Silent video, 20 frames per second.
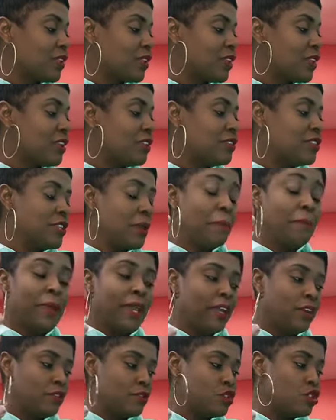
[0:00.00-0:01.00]
the
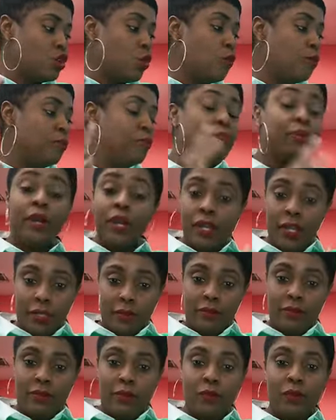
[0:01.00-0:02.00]
better. So, but
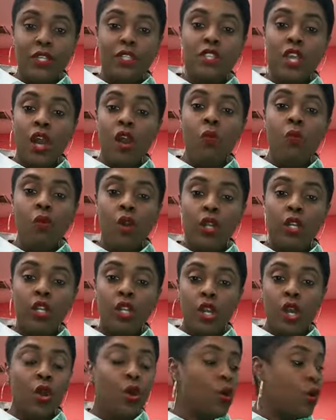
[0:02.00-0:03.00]
we don't want to
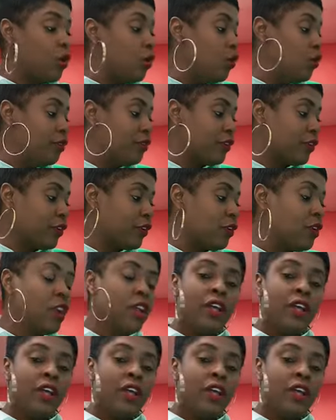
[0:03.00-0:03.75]
go over